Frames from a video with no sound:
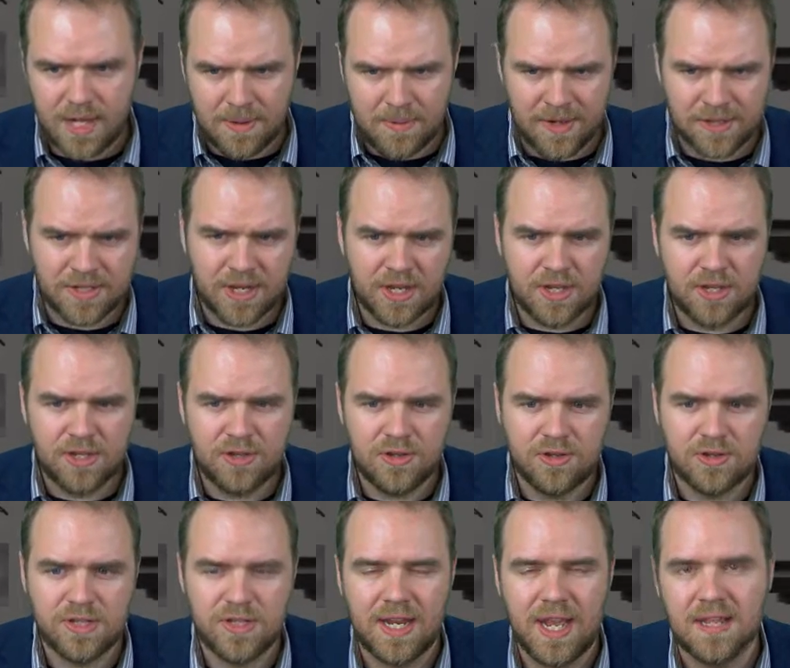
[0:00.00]
I'm actually going to
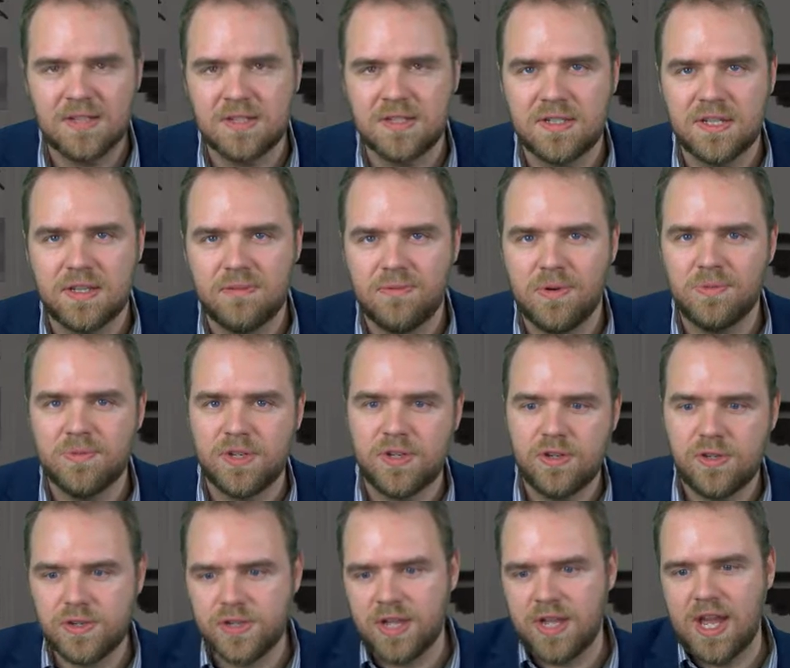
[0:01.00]
use it as a teleprompter.
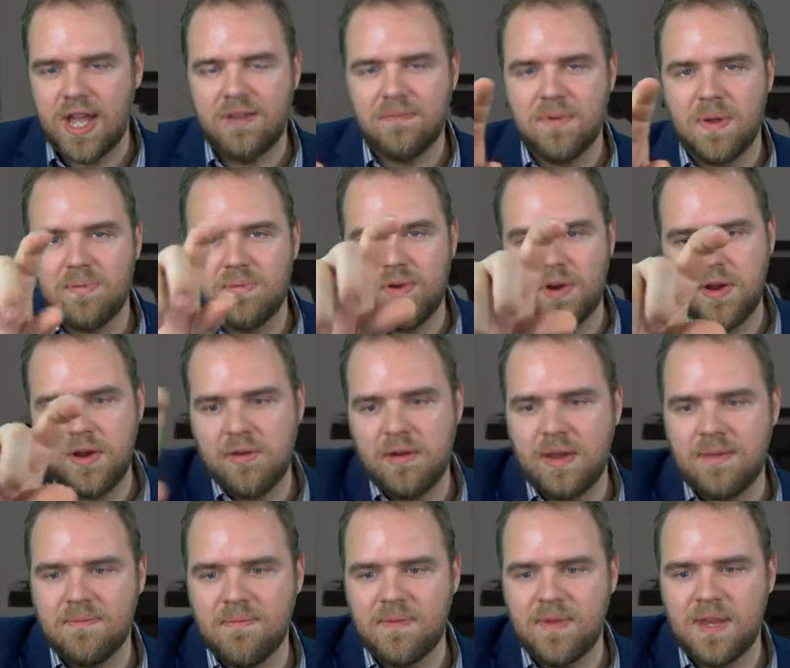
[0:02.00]
Usually I have my
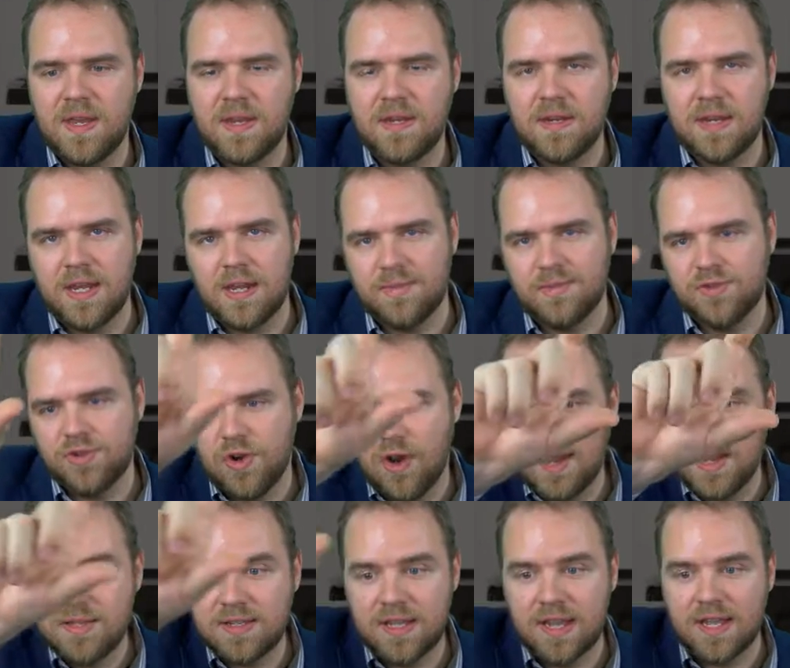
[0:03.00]
program feed and I'm
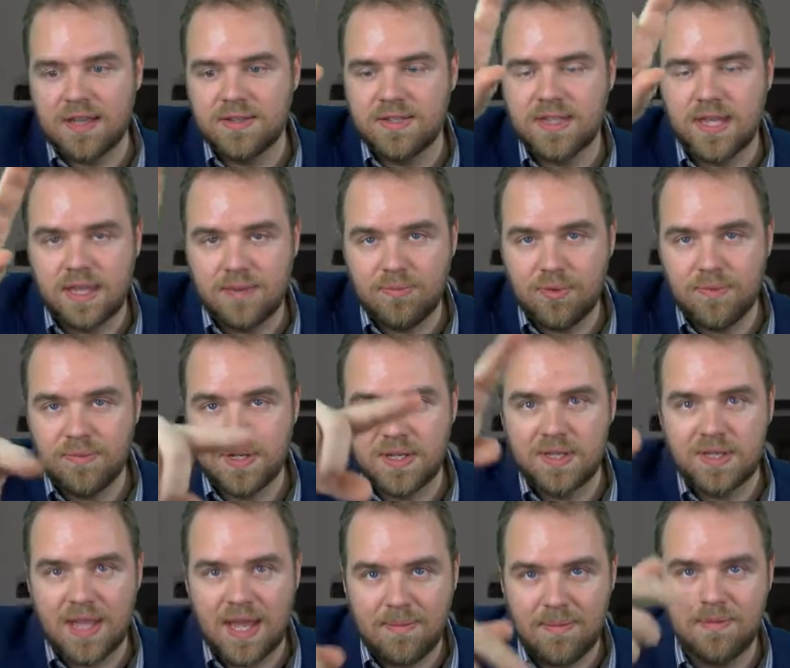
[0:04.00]
trying to get teleprompting
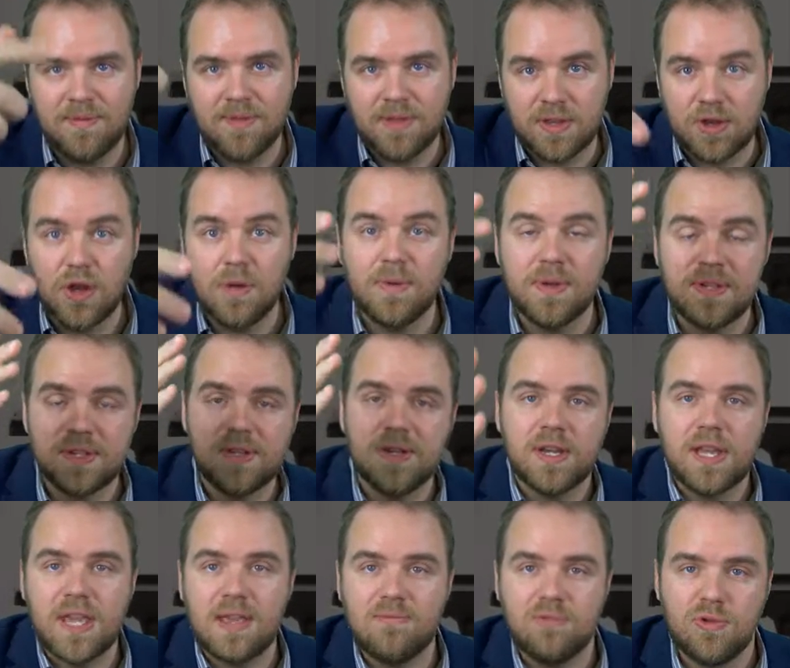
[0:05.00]
to happen for the comments, so I
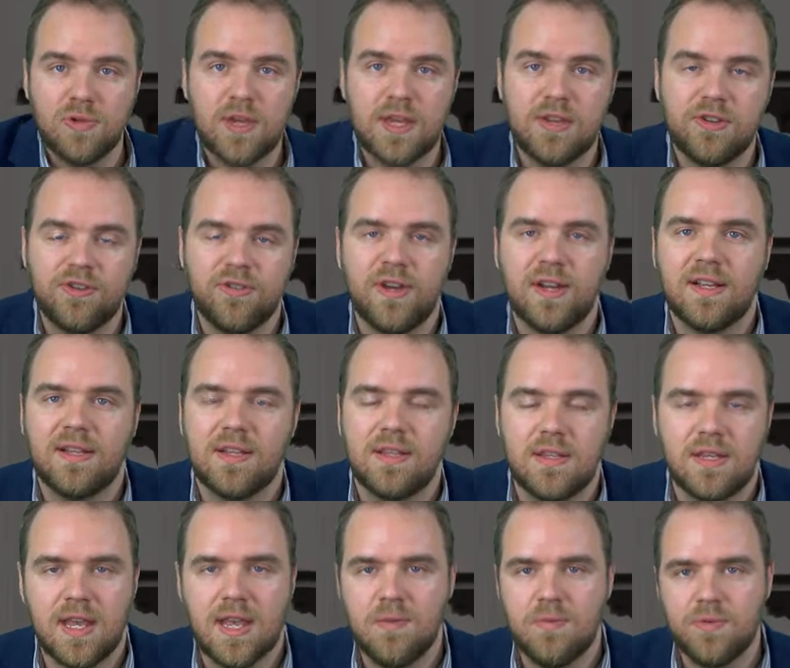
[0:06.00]
keep looking directly at the
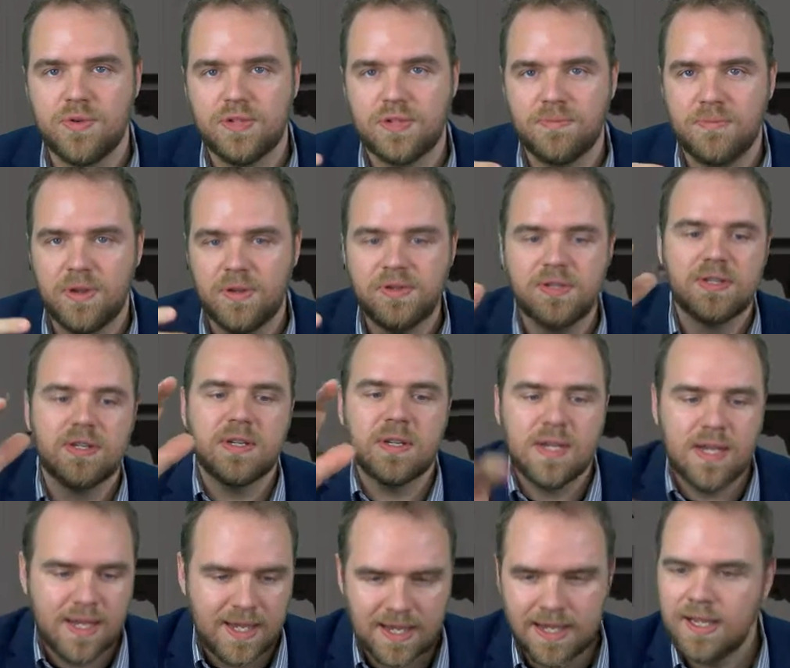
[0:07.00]
camera as opposed to
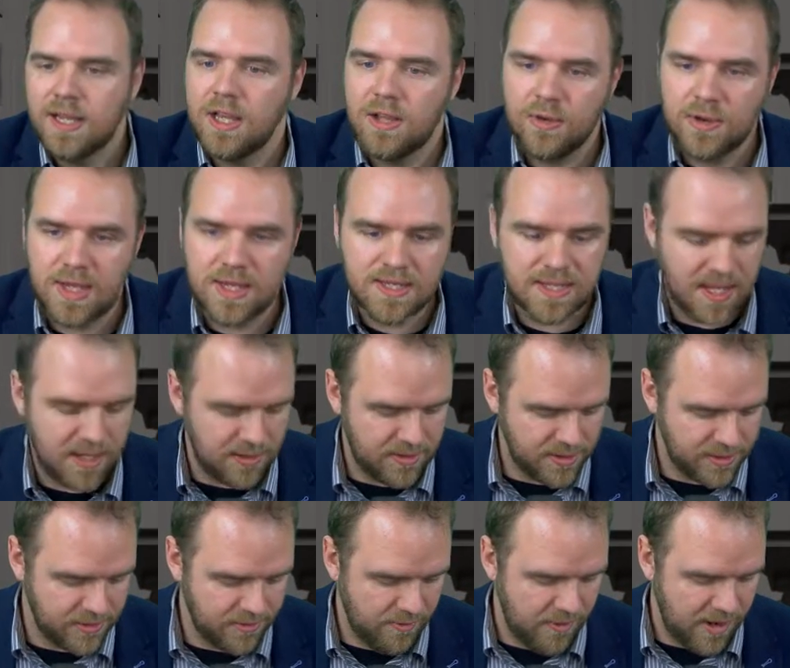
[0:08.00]
looking down at the
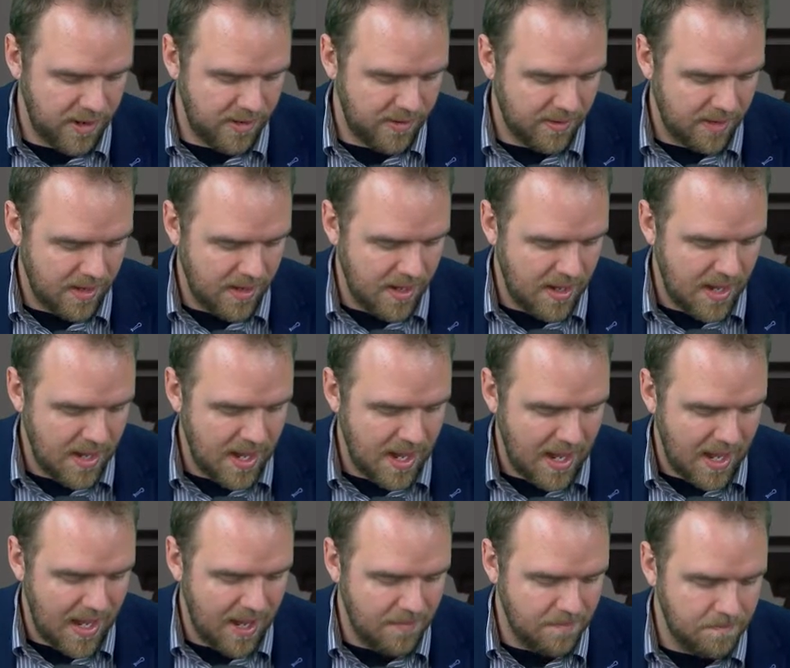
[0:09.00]
screen.
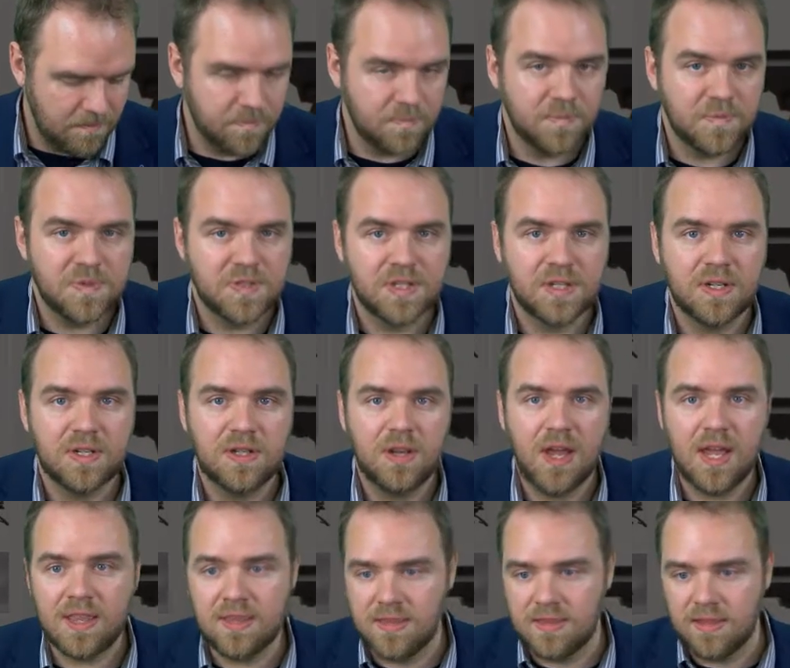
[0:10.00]

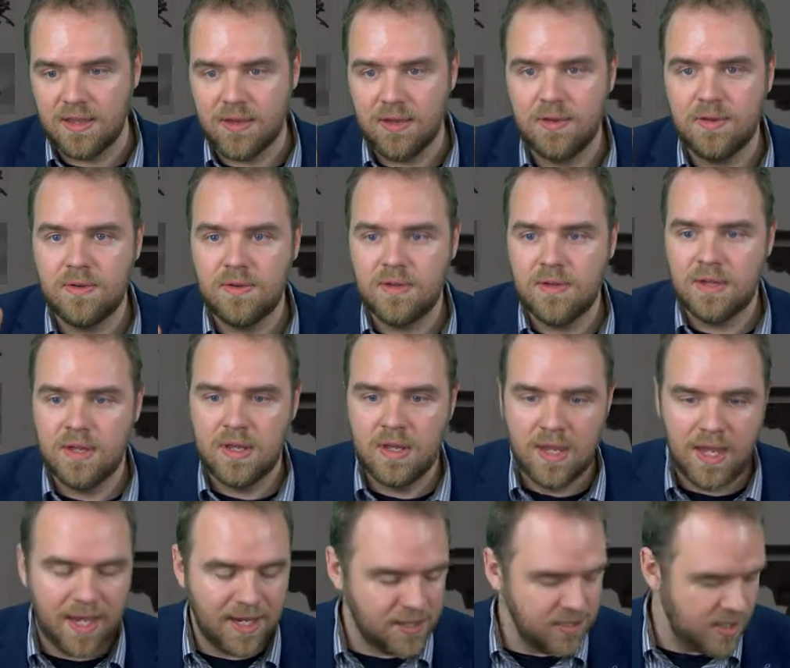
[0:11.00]
Tonight though,
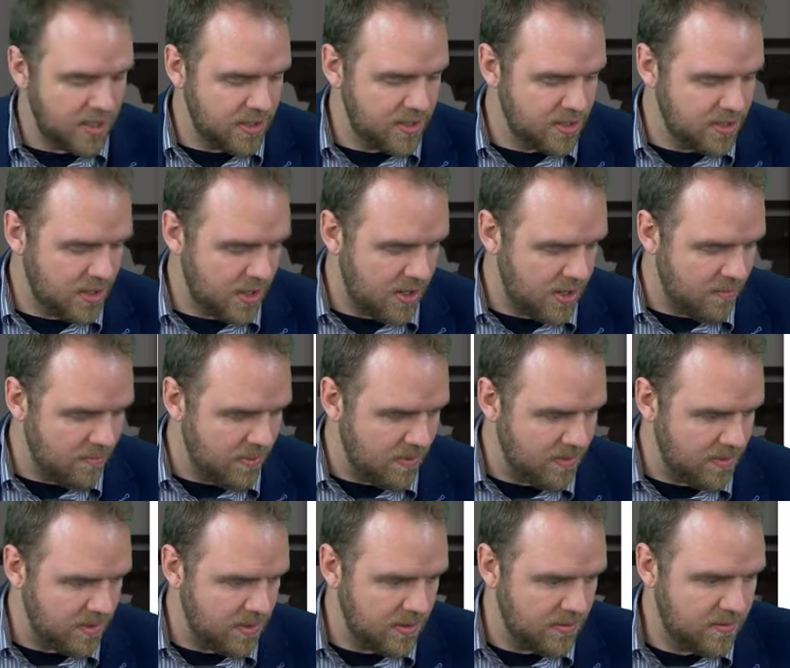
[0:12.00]
actually I can show you
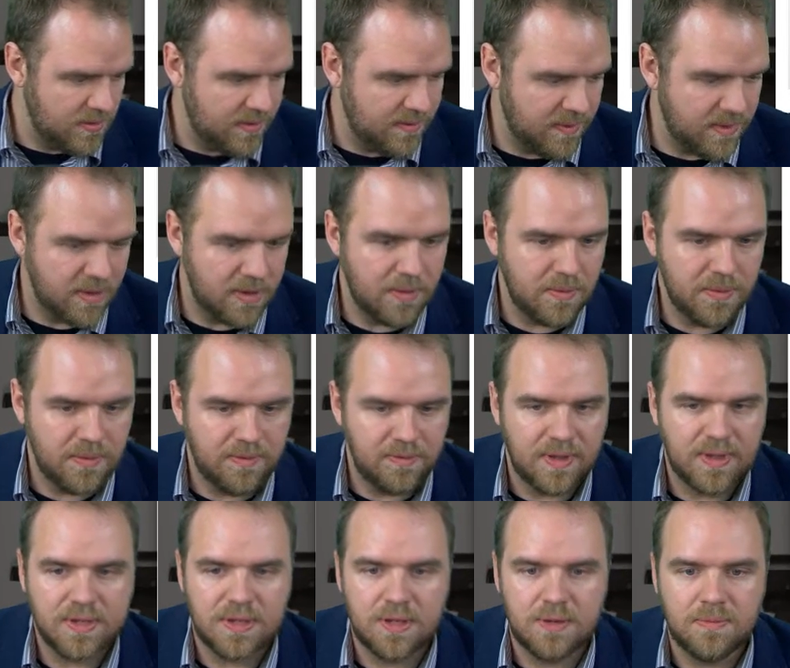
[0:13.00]
probably a little bit of it. I wonder if
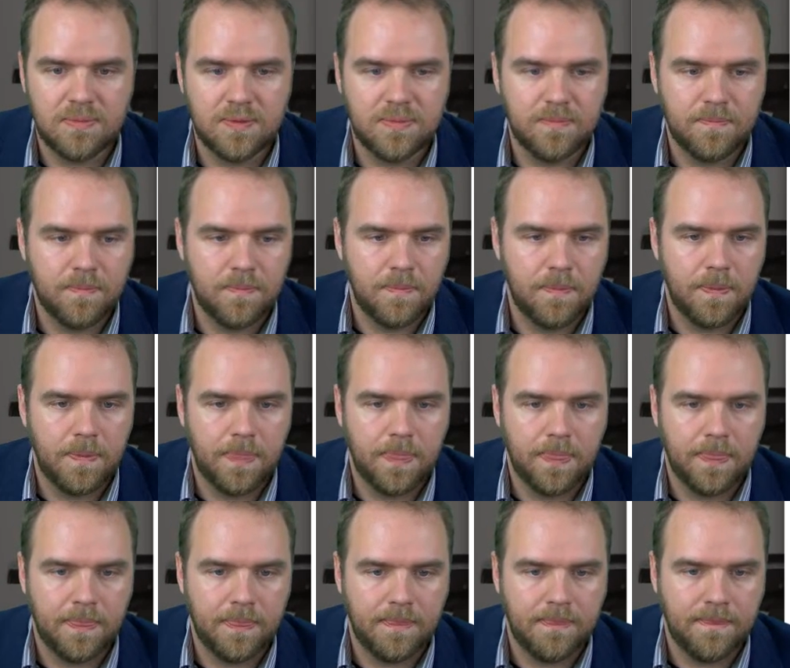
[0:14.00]
that's open.
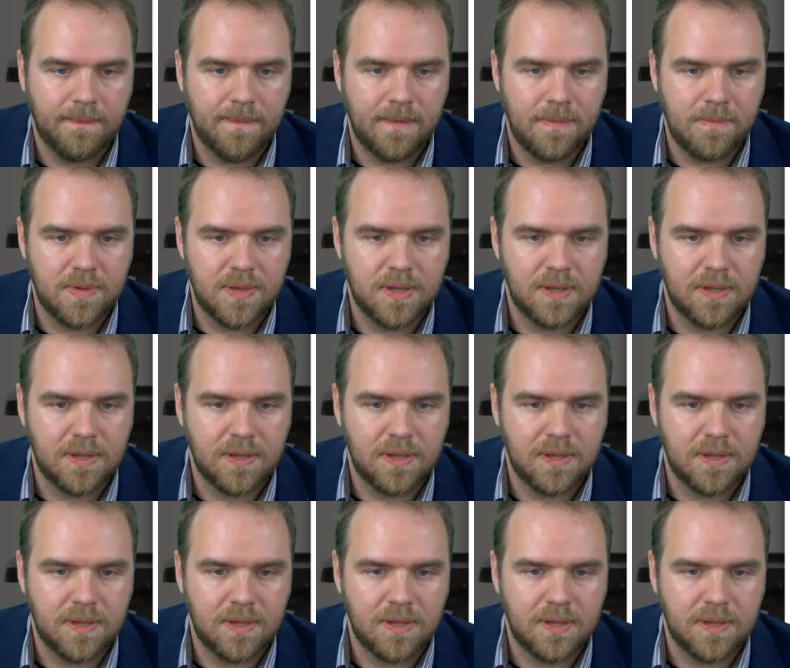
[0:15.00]
Let me